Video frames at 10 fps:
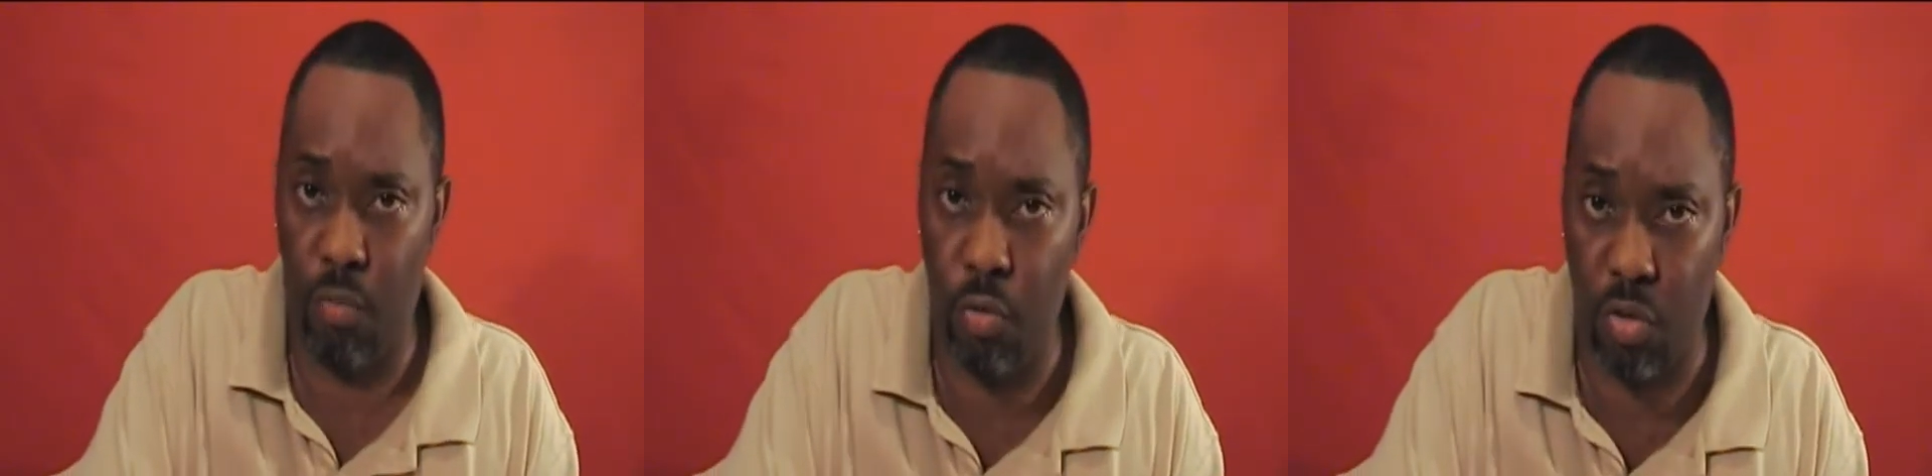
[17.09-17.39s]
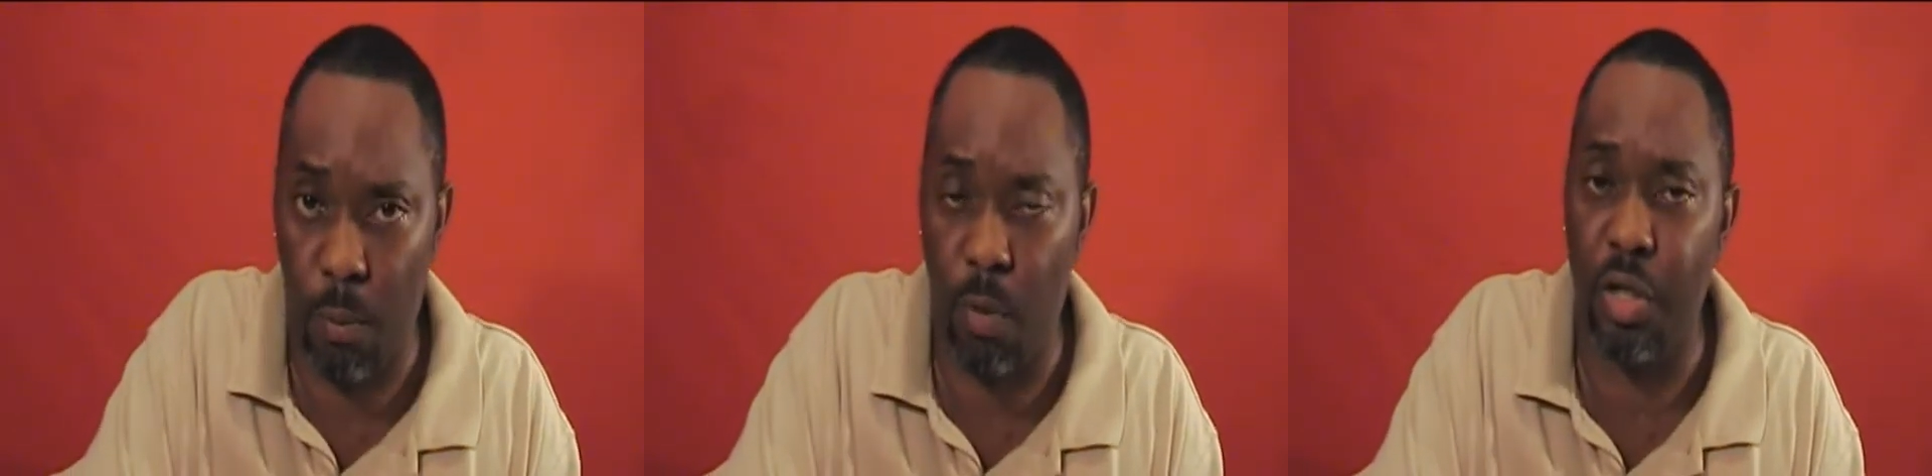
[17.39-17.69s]

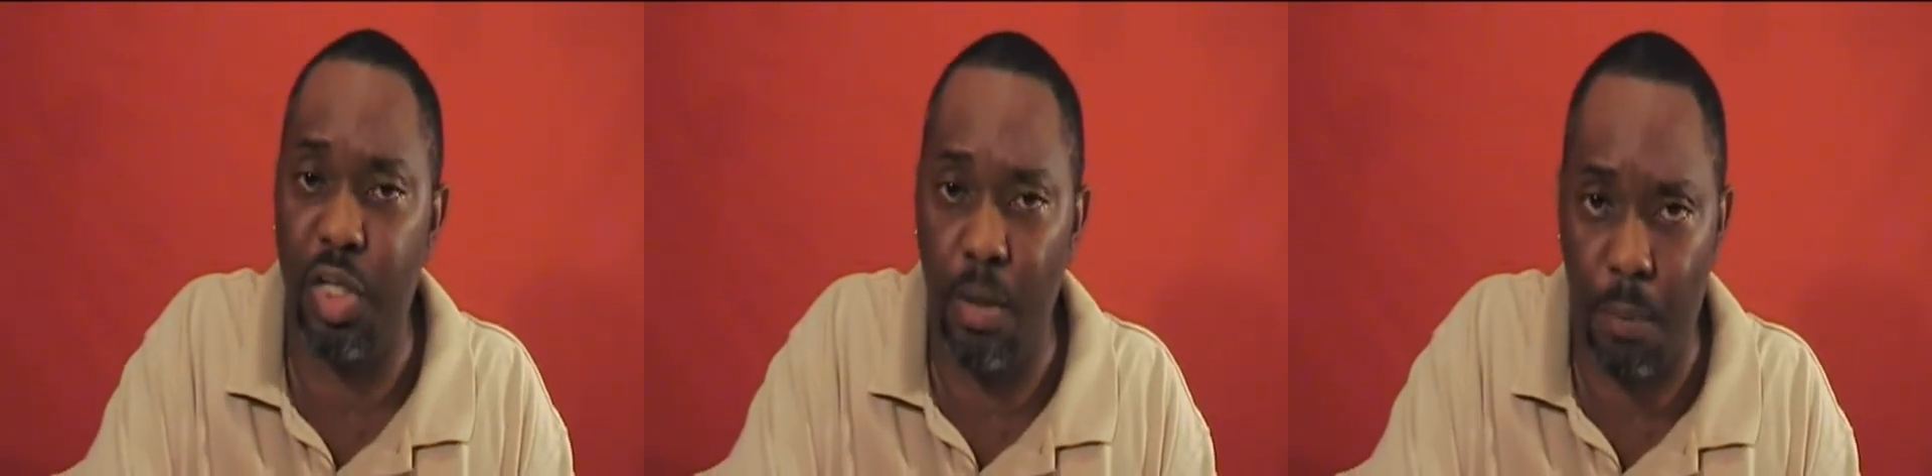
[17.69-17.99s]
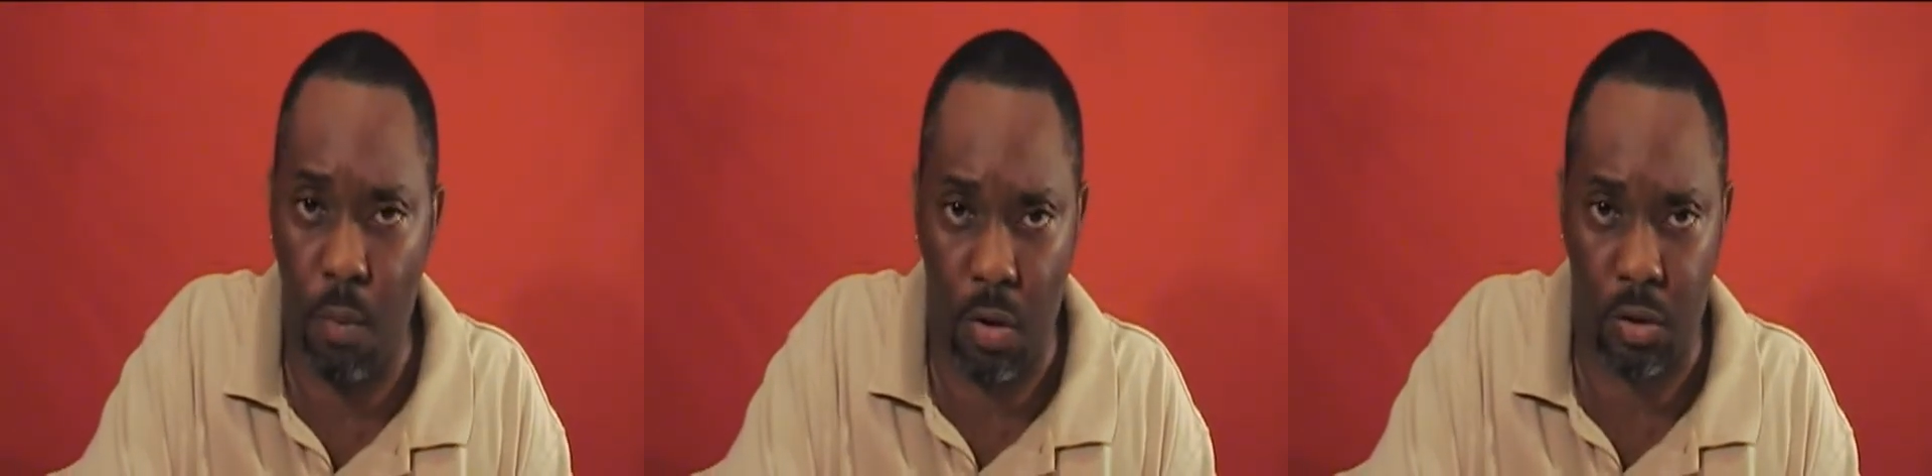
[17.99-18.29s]
Jerusalem where the
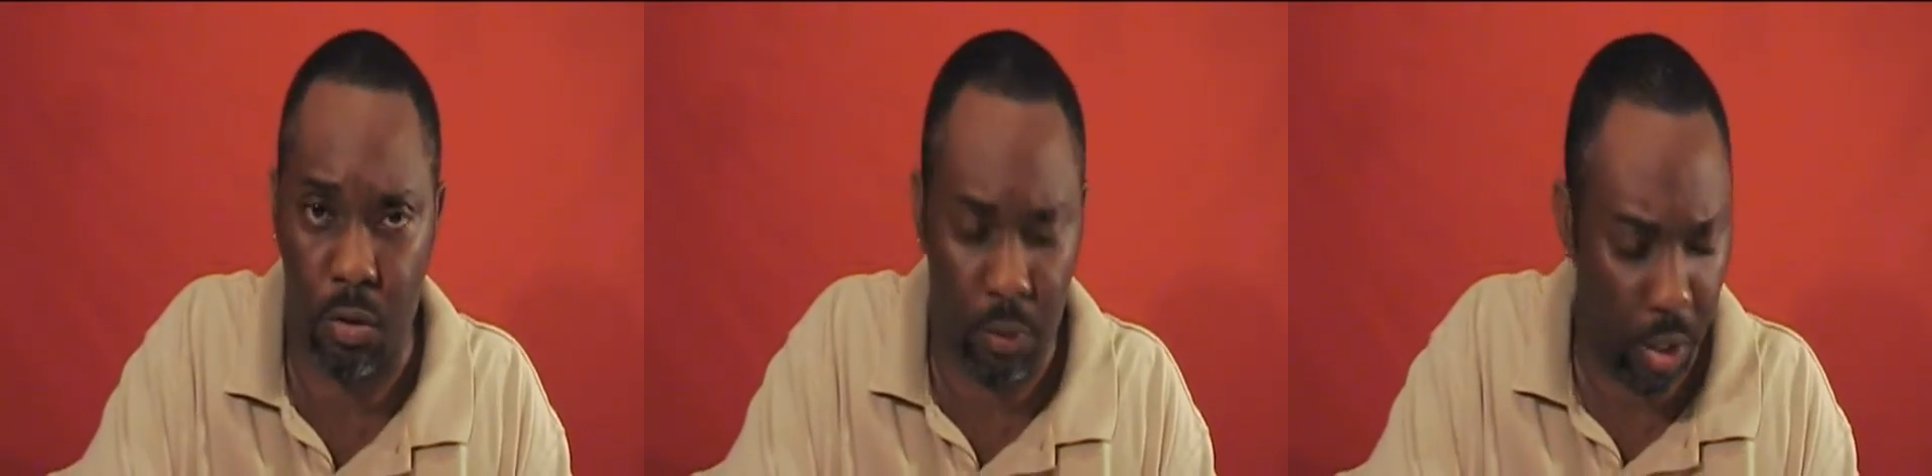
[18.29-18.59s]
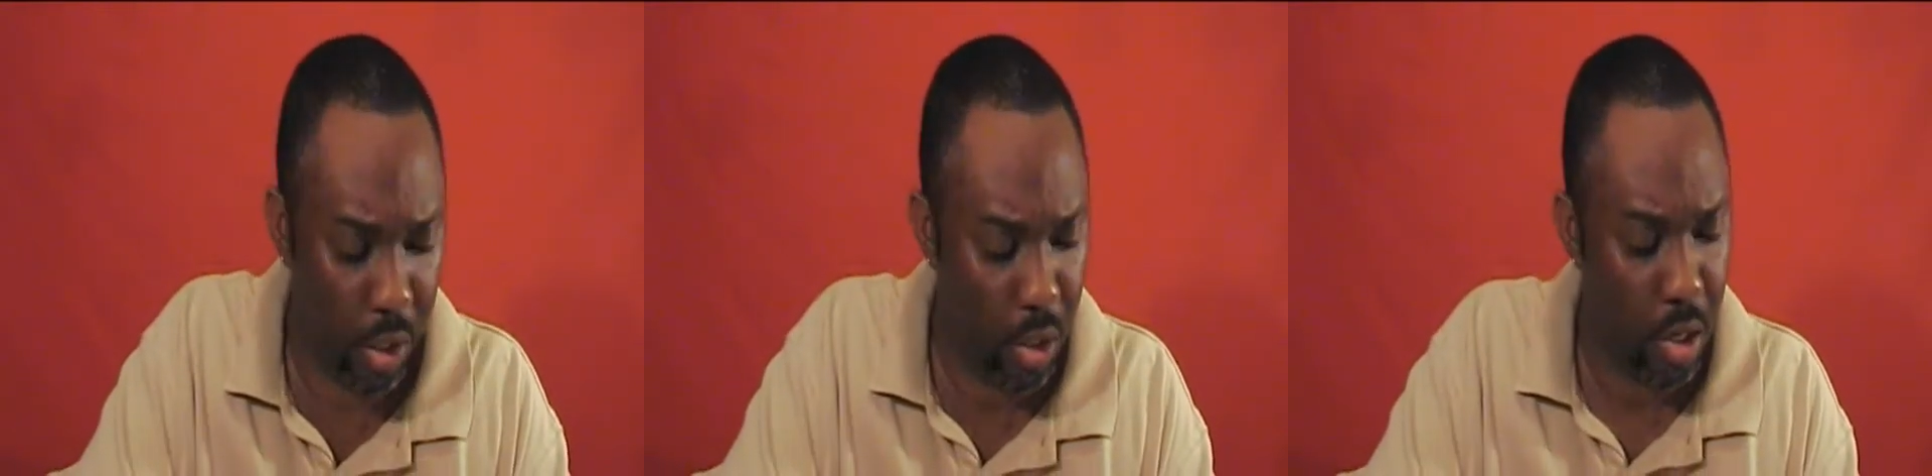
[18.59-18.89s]
temple was.
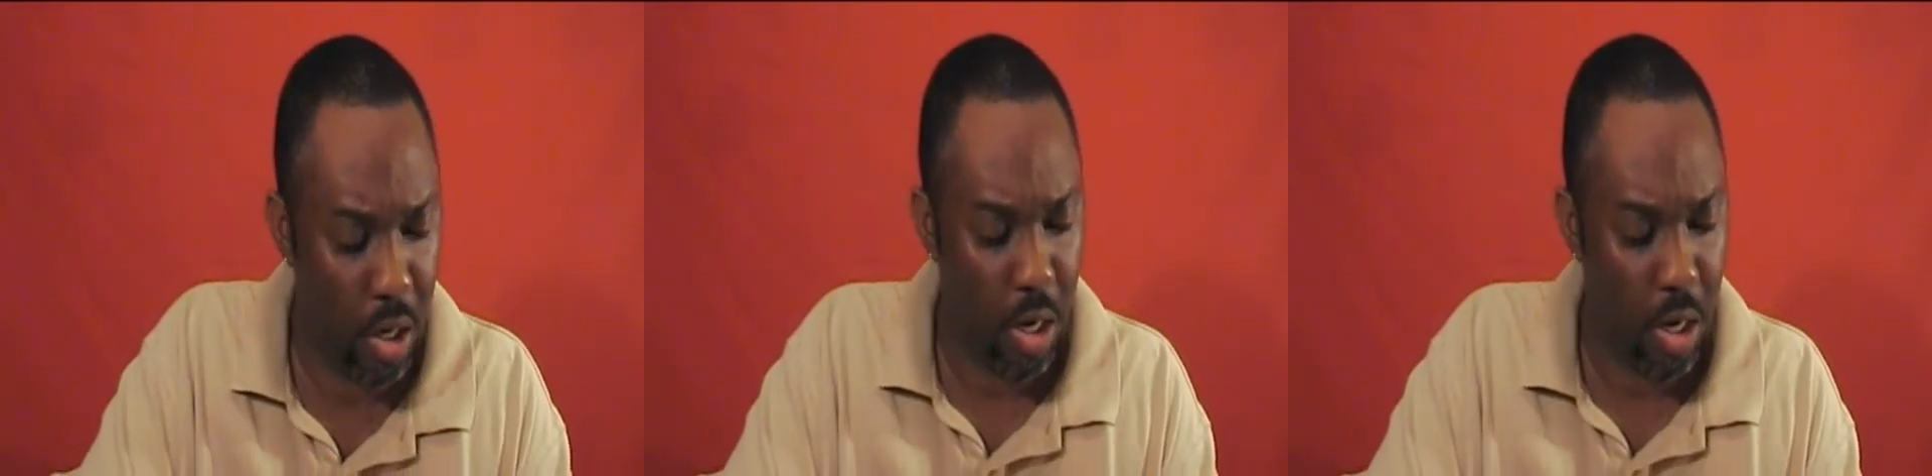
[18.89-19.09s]
Okay?